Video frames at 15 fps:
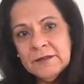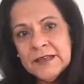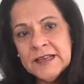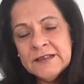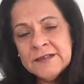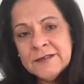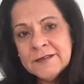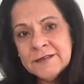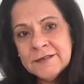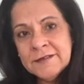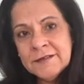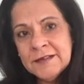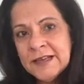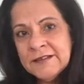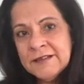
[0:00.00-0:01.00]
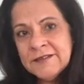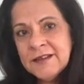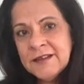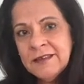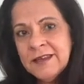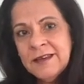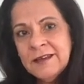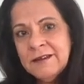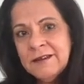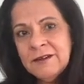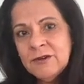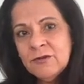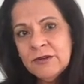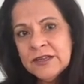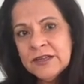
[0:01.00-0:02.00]
There's there's
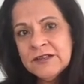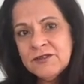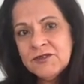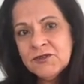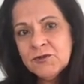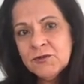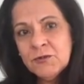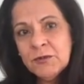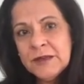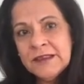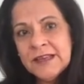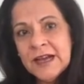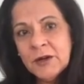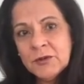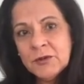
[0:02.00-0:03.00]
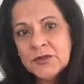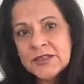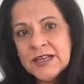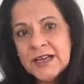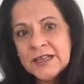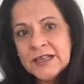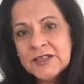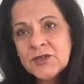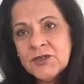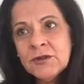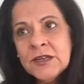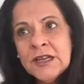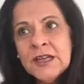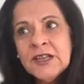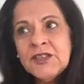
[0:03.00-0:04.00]
nothing you can do without that.
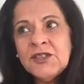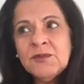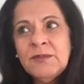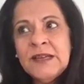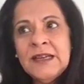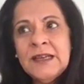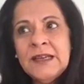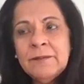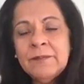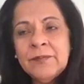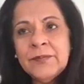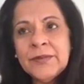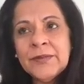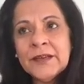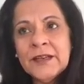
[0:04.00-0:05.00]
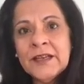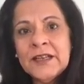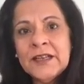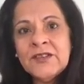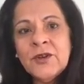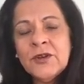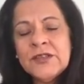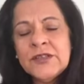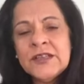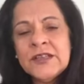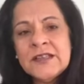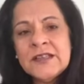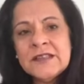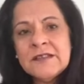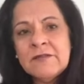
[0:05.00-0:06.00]
So to me, it's not
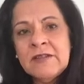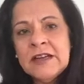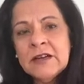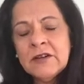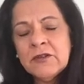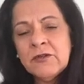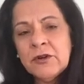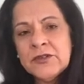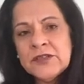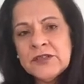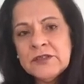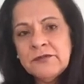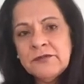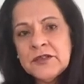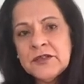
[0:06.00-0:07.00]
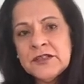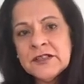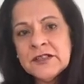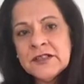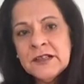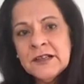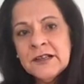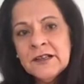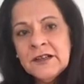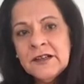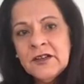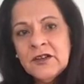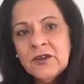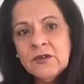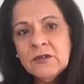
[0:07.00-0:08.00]
necessary across different
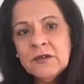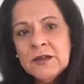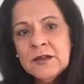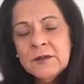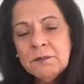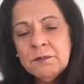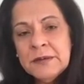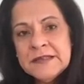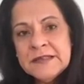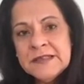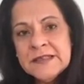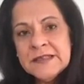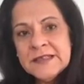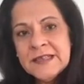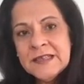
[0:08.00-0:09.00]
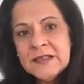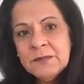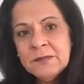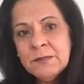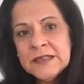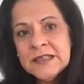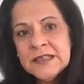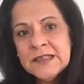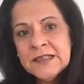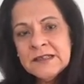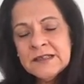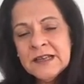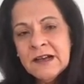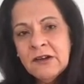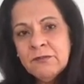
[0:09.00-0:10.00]
you know businesses but it
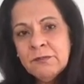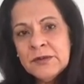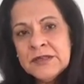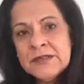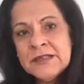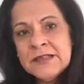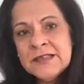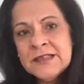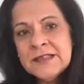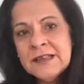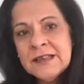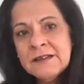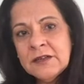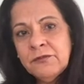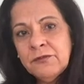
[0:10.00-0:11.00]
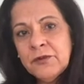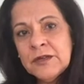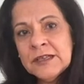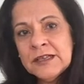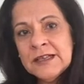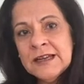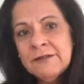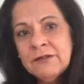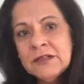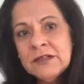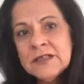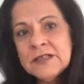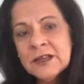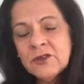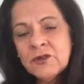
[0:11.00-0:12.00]
is how businesses at different
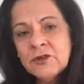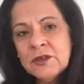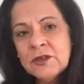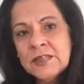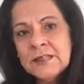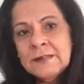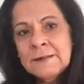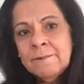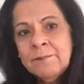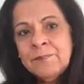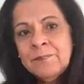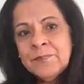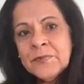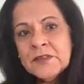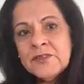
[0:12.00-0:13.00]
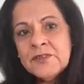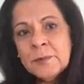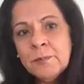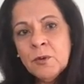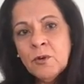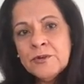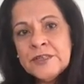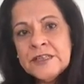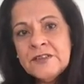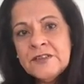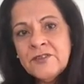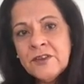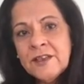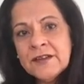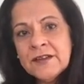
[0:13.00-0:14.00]
levels actually support
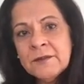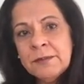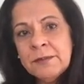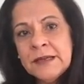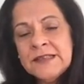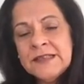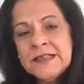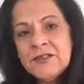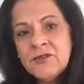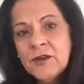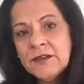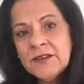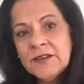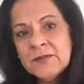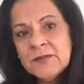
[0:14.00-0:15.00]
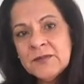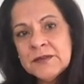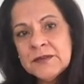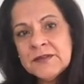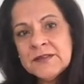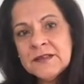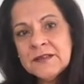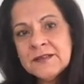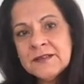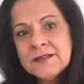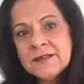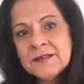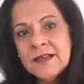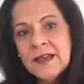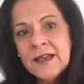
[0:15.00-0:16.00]
each other build each other's
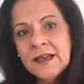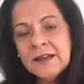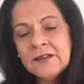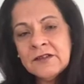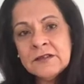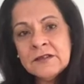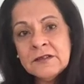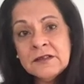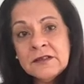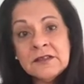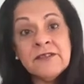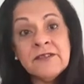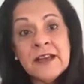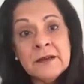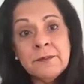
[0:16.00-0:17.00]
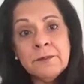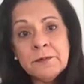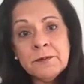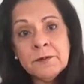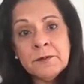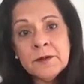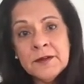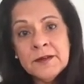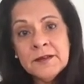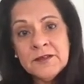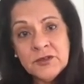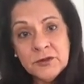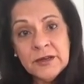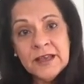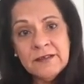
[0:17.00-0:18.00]
business and develop
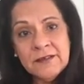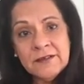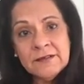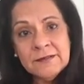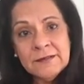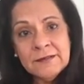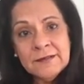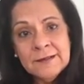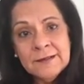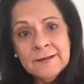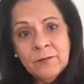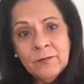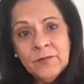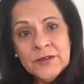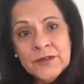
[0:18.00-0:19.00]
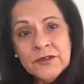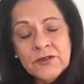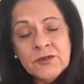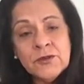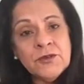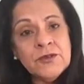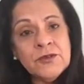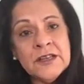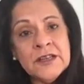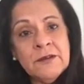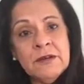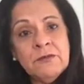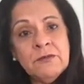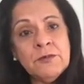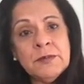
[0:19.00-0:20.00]
together so today
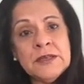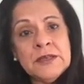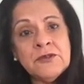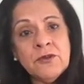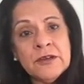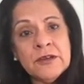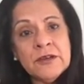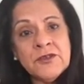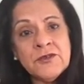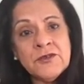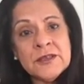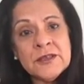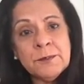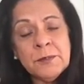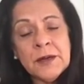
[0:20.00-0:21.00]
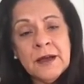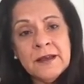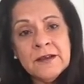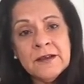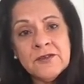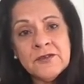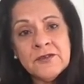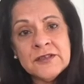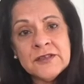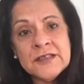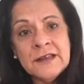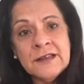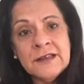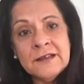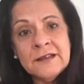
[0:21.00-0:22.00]
we would be talking to suppliers
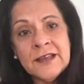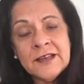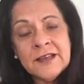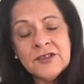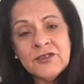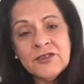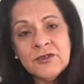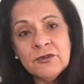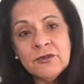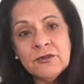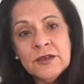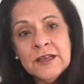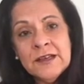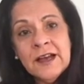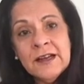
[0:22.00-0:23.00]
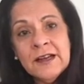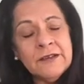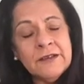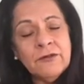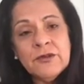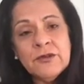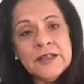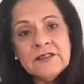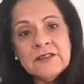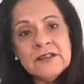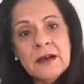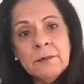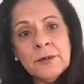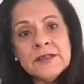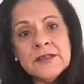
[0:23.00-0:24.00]
saying that you know i'll give you an
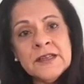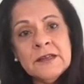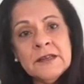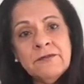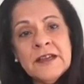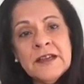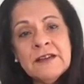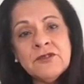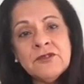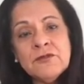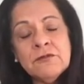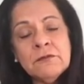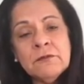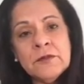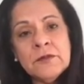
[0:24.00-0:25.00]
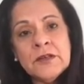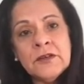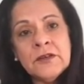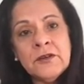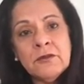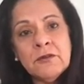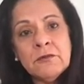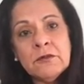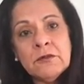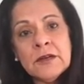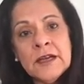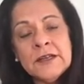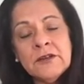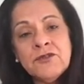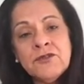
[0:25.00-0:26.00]
example saying if we have to you know
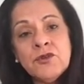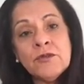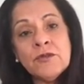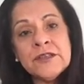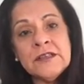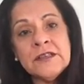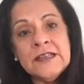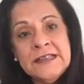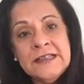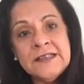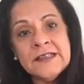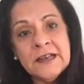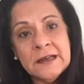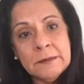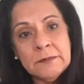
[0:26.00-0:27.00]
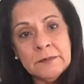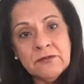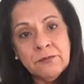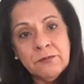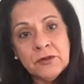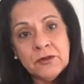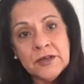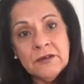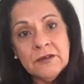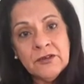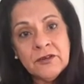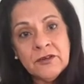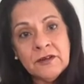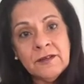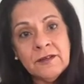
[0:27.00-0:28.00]
kind of shorten lead times of
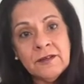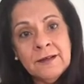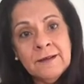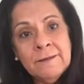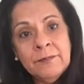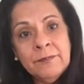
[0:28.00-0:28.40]
production